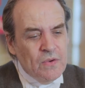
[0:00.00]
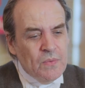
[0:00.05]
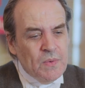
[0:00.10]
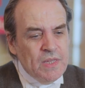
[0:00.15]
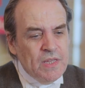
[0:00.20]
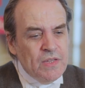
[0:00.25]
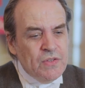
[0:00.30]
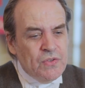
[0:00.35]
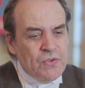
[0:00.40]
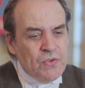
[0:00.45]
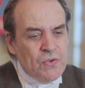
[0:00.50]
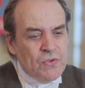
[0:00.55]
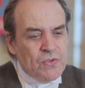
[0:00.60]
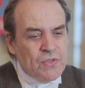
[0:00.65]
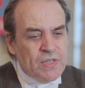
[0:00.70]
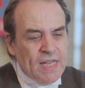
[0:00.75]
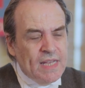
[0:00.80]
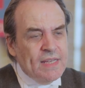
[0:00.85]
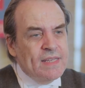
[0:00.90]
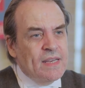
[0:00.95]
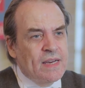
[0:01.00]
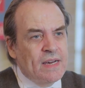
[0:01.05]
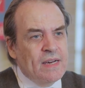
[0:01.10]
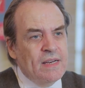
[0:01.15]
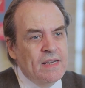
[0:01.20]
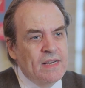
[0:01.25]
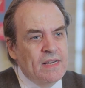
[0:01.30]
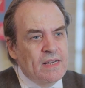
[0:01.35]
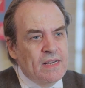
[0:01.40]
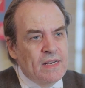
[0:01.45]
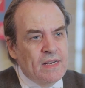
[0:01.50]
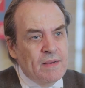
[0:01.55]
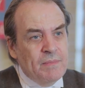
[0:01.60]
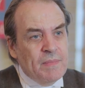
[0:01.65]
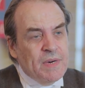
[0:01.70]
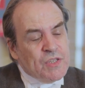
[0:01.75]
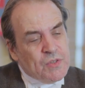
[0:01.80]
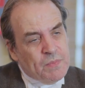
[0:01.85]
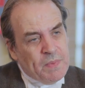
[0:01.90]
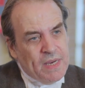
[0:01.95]
We need to use data
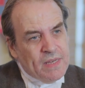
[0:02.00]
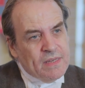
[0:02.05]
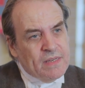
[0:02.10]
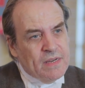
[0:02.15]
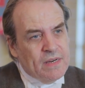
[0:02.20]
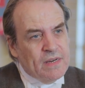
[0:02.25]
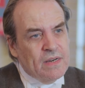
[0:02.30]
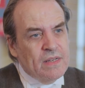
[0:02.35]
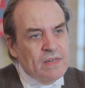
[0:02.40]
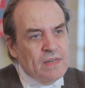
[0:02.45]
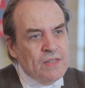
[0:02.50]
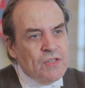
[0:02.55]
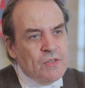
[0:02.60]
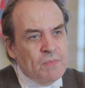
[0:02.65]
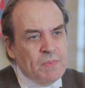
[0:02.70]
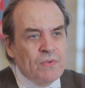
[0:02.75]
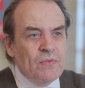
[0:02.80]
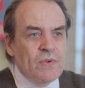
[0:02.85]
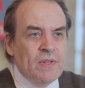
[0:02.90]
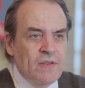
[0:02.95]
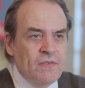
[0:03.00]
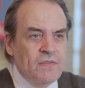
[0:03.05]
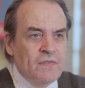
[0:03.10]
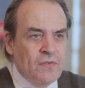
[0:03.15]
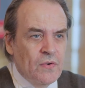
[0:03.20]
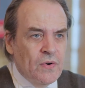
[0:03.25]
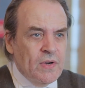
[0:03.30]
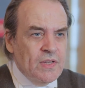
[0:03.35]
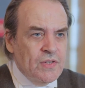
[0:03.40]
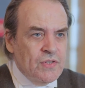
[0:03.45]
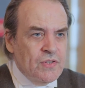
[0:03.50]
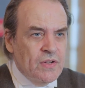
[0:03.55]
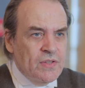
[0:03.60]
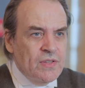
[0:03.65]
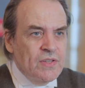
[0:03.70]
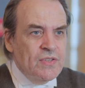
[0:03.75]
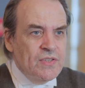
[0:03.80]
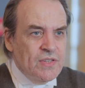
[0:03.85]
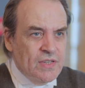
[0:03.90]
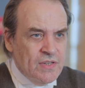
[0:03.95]
much better. It needs to be really focused on
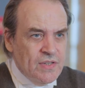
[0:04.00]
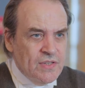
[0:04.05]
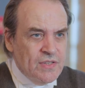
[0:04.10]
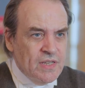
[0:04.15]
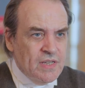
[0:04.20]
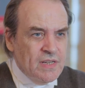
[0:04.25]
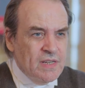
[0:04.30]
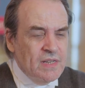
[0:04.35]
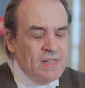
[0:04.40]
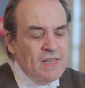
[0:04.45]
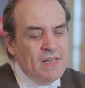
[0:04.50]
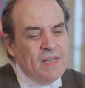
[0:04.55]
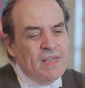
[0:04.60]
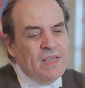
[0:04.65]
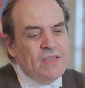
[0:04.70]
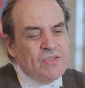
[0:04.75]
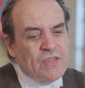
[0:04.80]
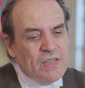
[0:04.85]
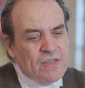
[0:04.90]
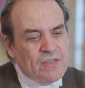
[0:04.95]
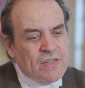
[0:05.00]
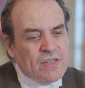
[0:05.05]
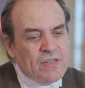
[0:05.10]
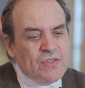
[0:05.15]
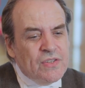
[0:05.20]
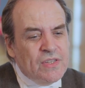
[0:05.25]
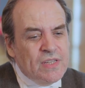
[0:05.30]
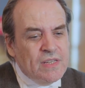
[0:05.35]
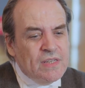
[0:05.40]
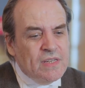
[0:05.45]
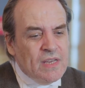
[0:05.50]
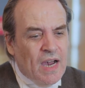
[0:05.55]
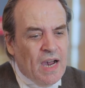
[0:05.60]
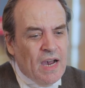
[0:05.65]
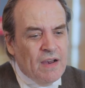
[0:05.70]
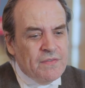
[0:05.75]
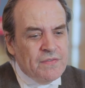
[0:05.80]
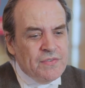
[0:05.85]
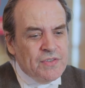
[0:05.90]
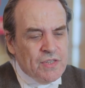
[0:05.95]
the citizen. Citizens need to
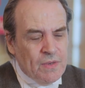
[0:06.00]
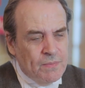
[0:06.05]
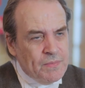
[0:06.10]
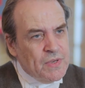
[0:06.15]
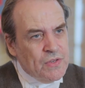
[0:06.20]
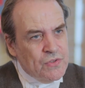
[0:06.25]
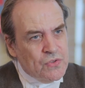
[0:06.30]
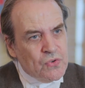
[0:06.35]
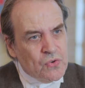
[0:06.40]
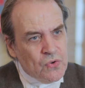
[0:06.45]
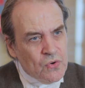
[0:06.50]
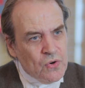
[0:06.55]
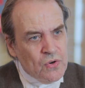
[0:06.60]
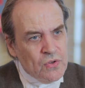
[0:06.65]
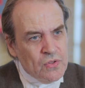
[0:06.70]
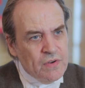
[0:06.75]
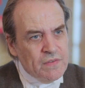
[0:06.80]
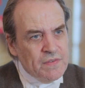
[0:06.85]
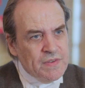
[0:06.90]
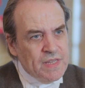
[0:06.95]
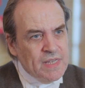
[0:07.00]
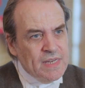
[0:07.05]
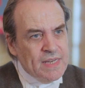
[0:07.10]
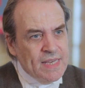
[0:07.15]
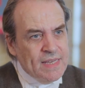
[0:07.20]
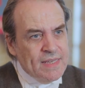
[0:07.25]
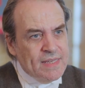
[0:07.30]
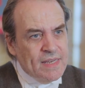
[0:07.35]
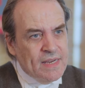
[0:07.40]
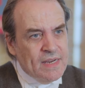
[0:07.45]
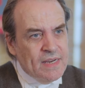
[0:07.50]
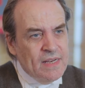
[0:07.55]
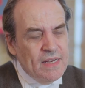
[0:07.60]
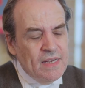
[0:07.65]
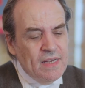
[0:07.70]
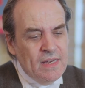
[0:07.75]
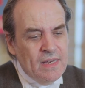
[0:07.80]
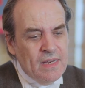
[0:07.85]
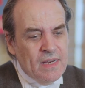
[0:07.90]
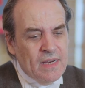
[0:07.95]
have some control over the data,
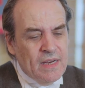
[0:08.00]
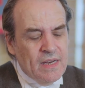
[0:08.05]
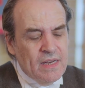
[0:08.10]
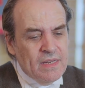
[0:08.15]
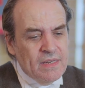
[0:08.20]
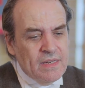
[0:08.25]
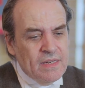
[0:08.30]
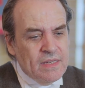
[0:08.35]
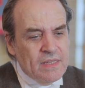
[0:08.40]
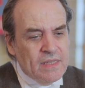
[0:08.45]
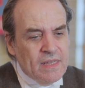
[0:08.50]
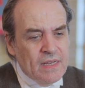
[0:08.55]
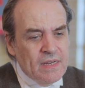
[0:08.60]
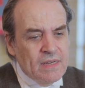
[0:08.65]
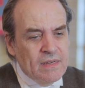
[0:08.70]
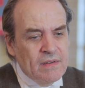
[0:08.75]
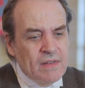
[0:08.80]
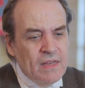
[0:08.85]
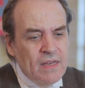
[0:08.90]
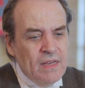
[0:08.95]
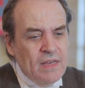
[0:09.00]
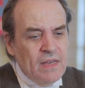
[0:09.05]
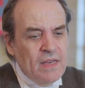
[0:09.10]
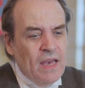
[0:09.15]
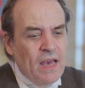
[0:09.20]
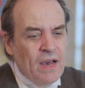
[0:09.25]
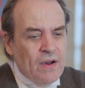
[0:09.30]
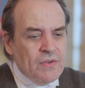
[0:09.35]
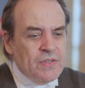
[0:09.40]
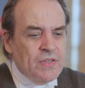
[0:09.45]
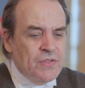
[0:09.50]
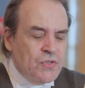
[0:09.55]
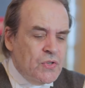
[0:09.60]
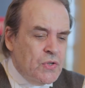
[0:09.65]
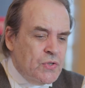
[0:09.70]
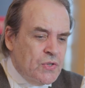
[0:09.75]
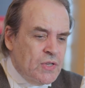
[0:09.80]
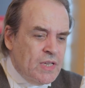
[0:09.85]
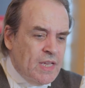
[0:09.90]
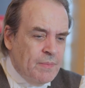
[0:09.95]
and then health and
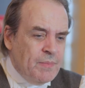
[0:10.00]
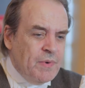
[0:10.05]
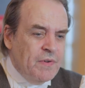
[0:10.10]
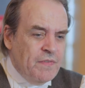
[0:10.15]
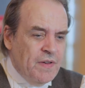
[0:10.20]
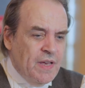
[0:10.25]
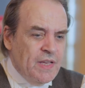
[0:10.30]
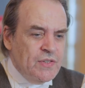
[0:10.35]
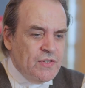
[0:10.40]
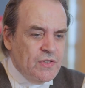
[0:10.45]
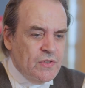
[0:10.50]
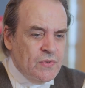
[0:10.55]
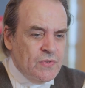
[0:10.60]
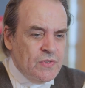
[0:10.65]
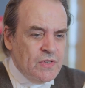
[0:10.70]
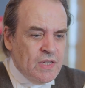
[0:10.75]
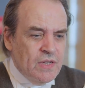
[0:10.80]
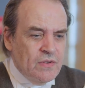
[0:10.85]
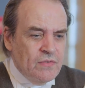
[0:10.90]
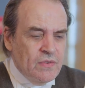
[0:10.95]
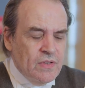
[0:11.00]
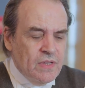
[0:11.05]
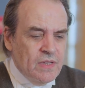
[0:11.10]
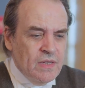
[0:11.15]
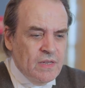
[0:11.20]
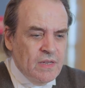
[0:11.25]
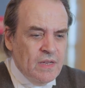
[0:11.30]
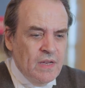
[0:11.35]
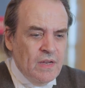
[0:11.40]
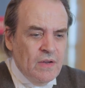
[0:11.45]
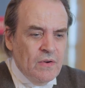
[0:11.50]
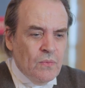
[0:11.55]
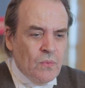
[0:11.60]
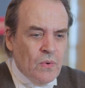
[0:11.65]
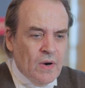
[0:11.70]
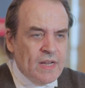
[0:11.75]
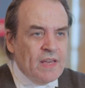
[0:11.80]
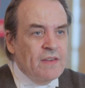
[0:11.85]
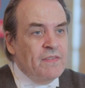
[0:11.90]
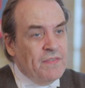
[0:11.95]
social care professionals can really
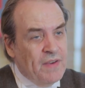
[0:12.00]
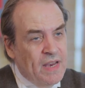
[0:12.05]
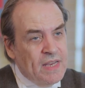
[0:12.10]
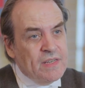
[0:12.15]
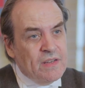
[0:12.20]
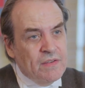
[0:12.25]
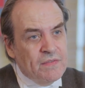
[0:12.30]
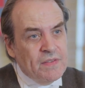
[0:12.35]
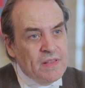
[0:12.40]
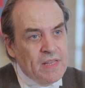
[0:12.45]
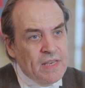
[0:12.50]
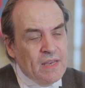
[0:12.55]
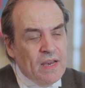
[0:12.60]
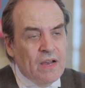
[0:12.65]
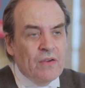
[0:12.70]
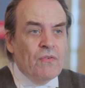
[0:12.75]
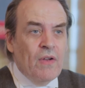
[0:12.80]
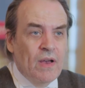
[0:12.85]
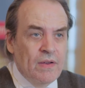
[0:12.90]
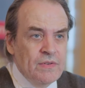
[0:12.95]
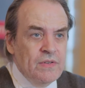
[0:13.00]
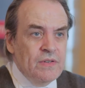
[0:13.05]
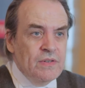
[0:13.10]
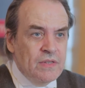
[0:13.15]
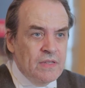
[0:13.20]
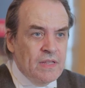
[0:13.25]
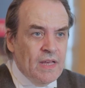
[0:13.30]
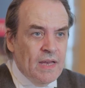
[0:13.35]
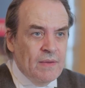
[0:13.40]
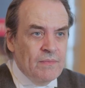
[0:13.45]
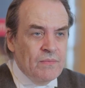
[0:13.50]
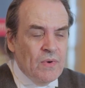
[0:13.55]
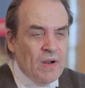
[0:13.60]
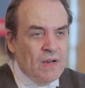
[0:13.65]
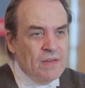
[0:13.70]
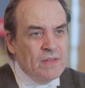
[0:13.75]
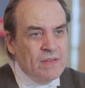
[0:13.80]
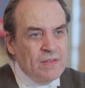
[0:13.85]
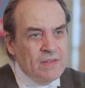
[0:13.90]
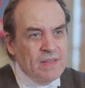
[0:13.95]
work effectively around them
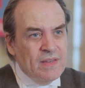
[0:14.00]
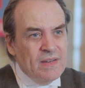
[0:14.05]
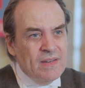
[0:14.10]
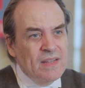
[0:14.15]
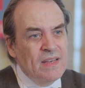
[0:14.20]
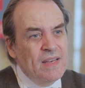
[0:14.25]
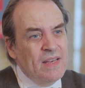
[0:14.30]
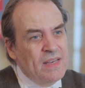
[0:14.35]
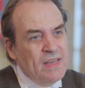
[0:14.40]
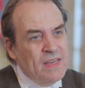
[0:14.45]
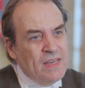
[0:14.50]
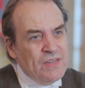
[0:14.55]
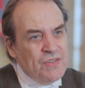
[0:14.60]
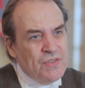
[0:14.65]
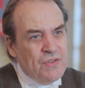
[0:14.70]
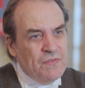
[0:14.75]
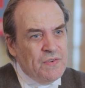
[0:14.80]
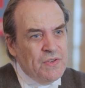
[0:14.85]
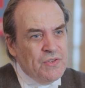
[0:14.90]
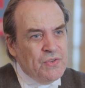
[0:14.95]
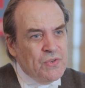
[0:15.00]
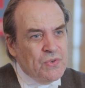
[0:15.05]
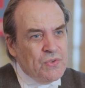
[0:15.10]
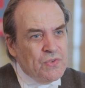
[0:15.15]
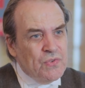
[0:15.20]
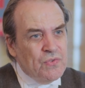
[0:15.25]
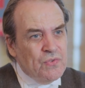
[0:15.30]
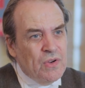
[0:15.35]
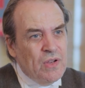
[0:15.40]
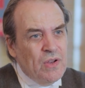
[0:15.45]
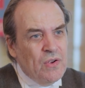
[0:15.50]
rather than individuals